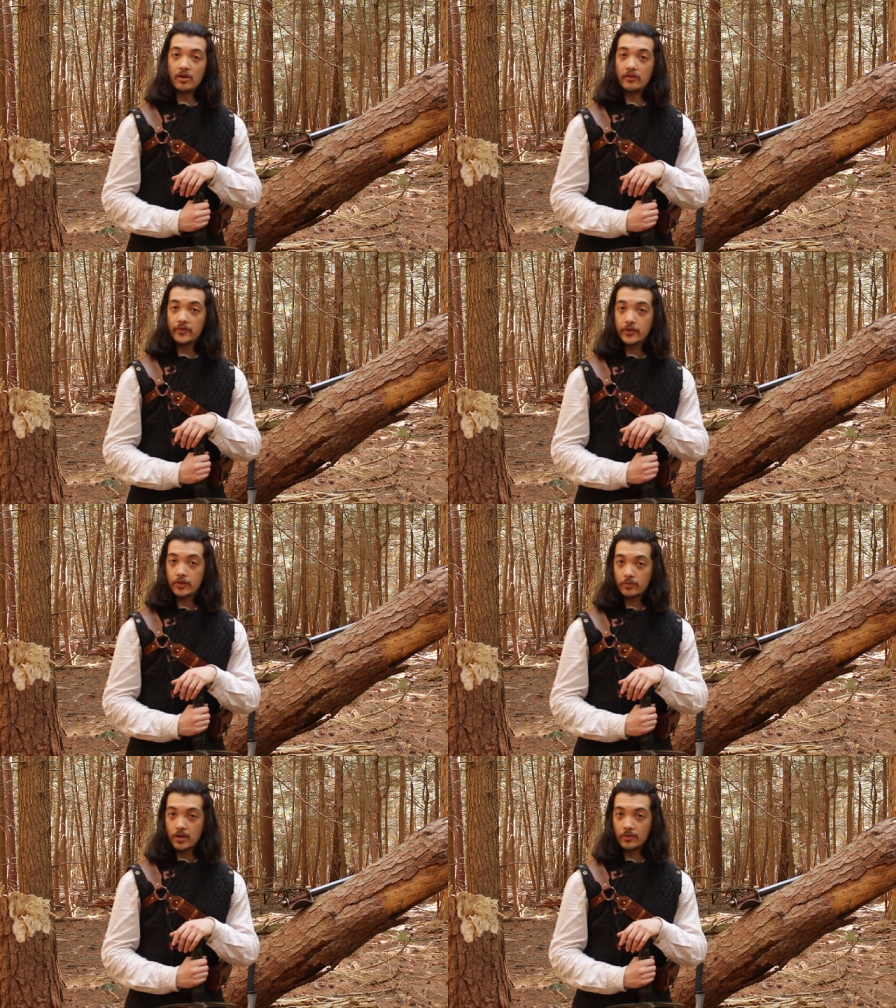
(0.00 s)
of
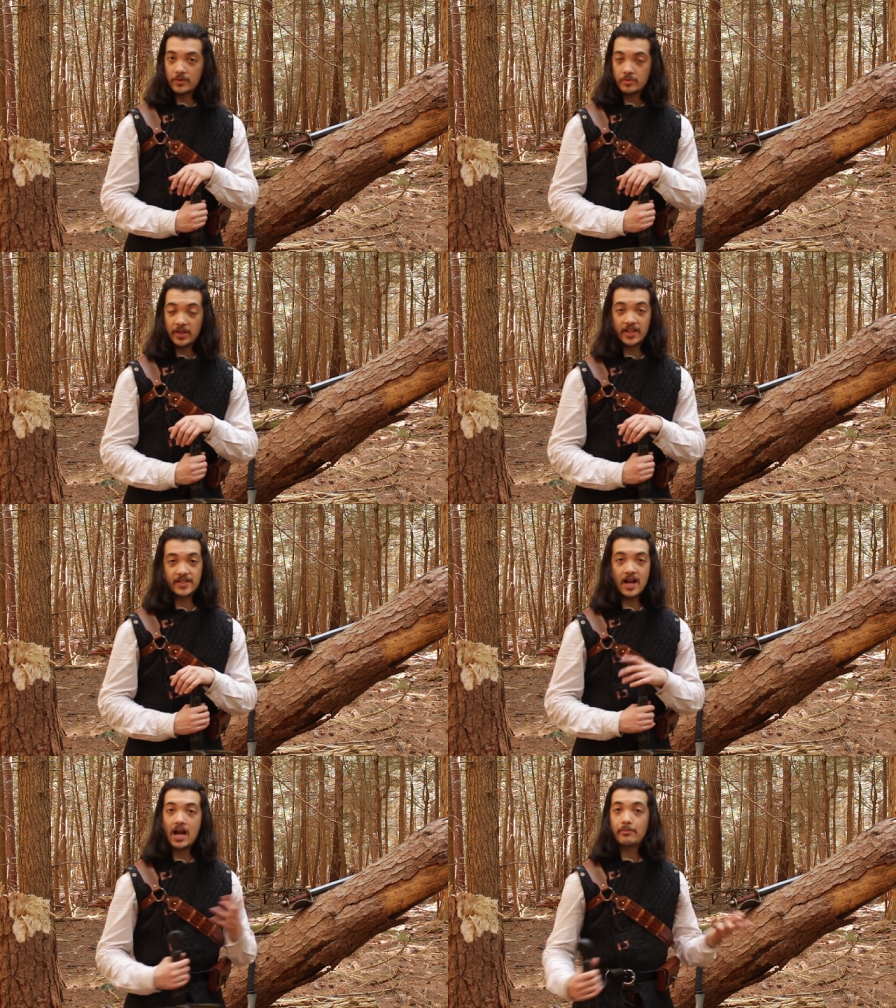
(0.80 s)
Thrones,
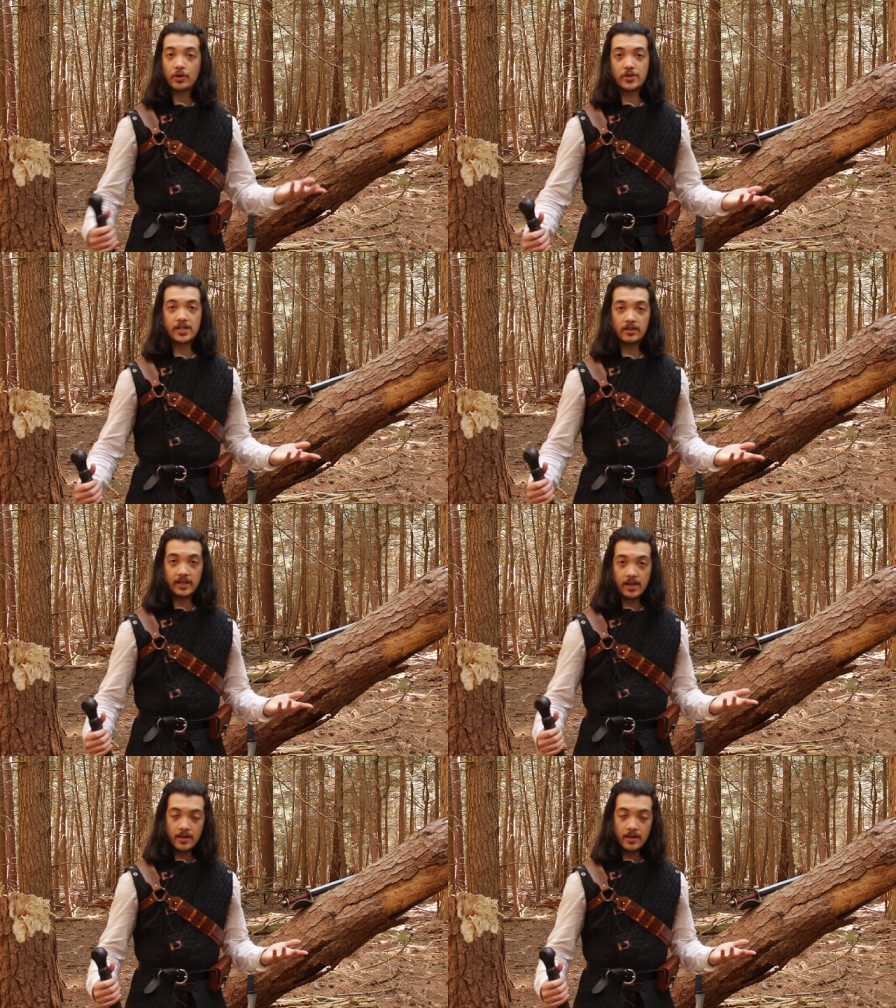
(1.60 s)
because I personally